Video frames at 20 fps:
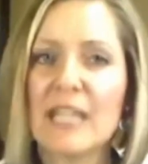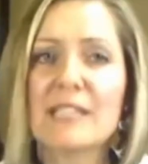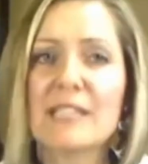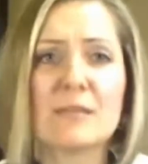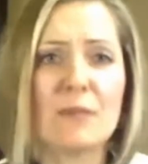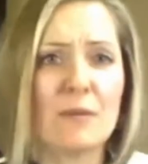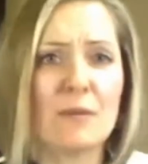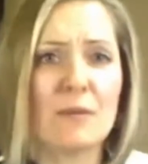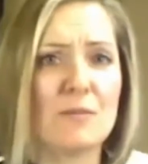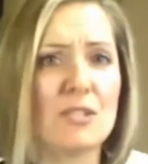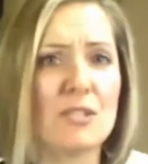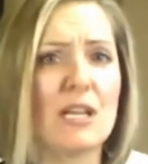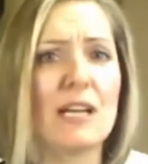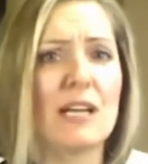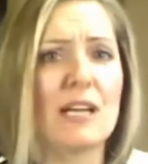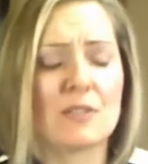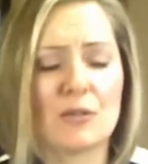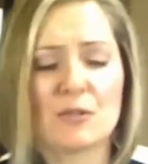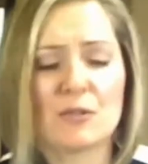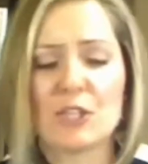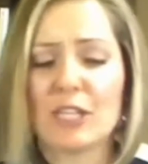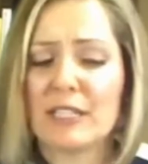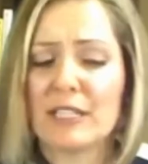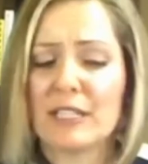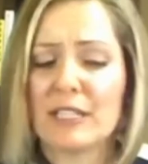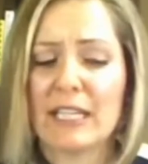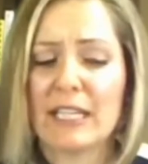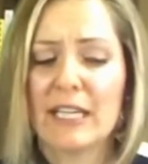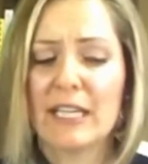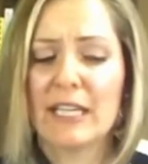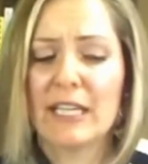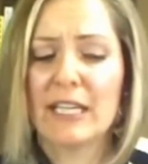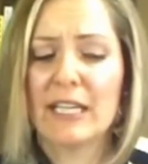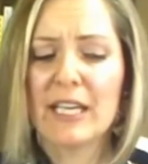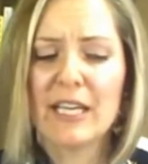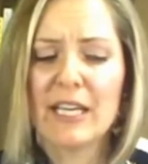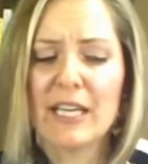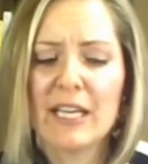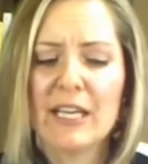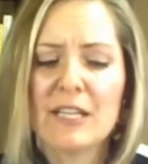and sometimes not so gently.
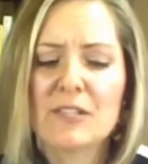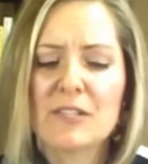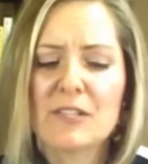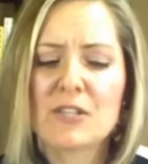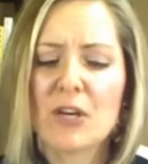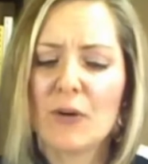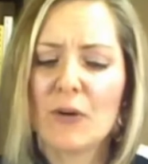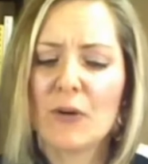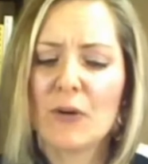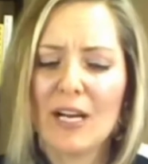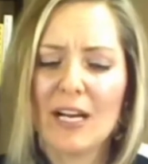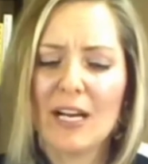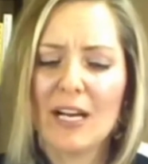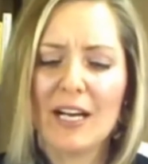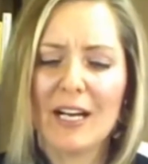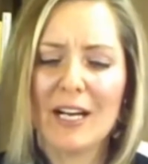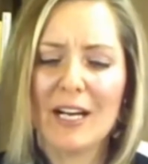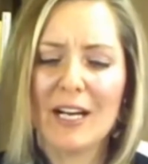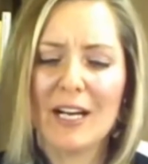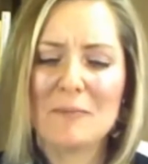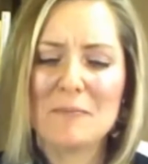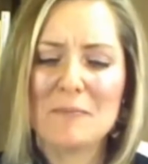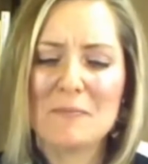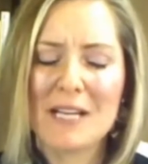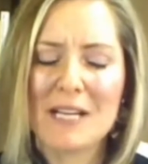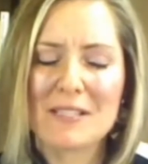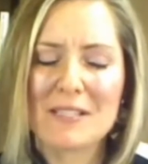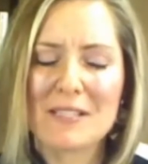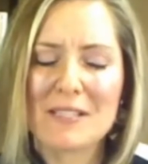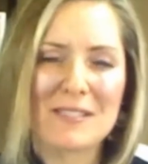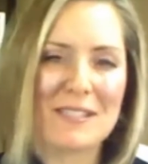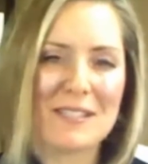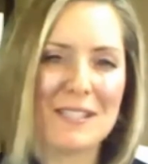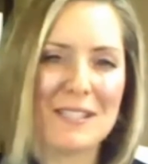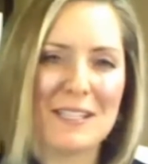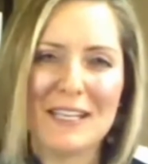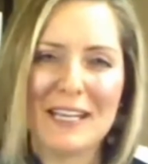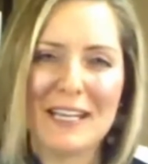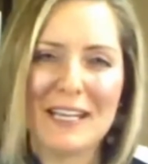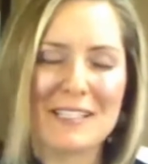So
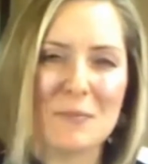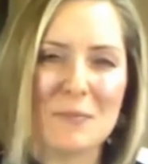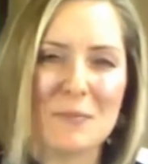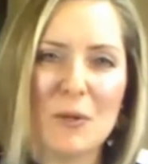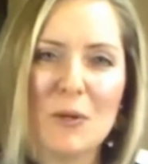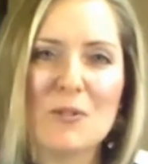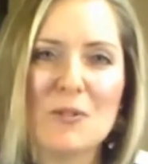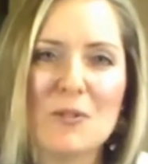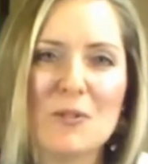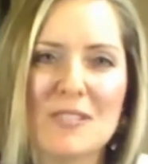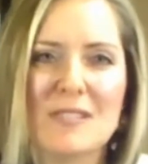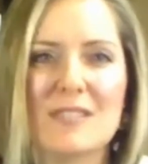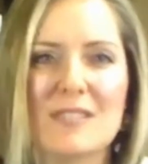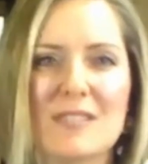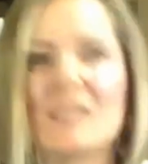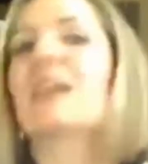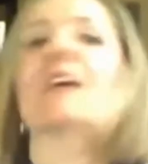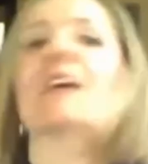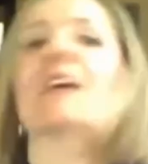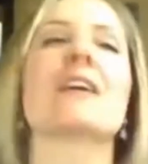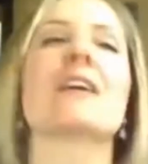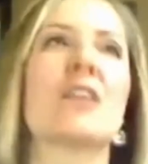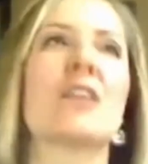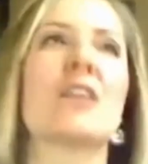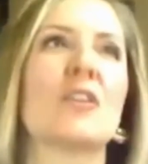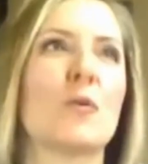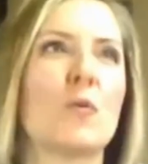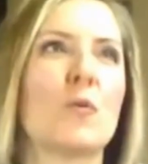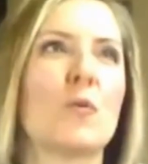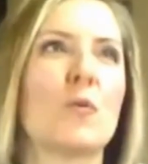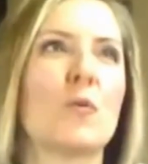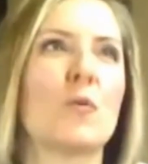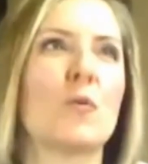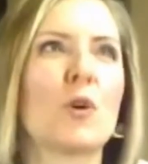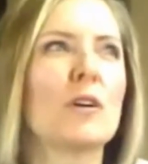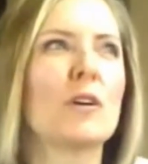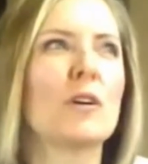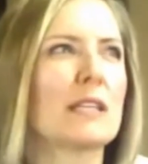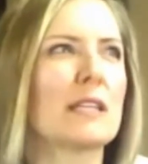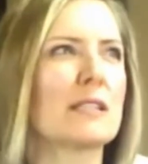as opposed to seeing the
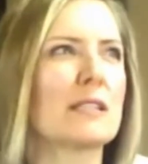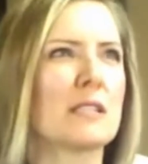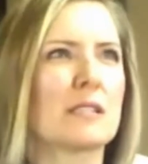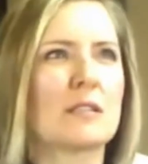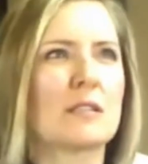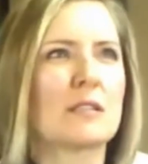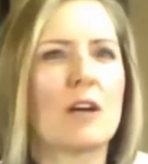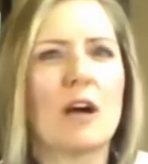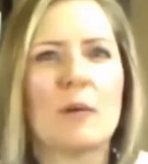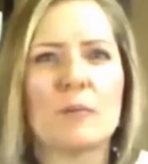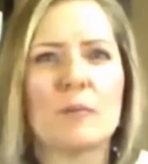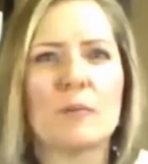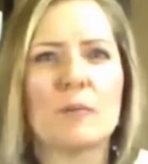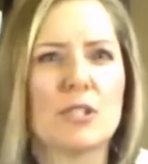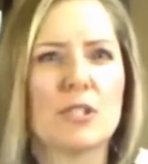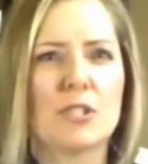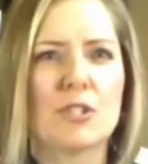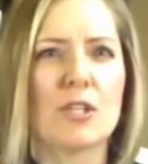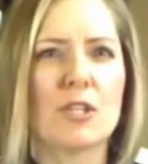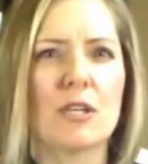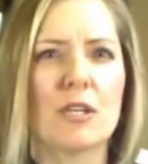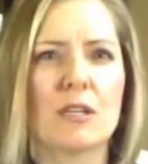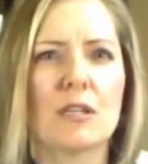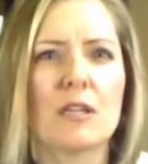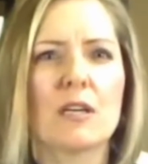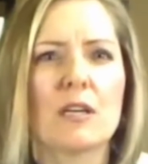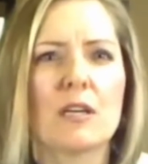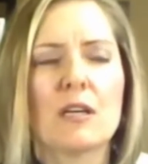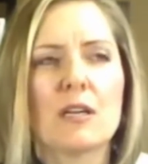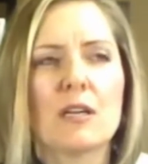world as this competition,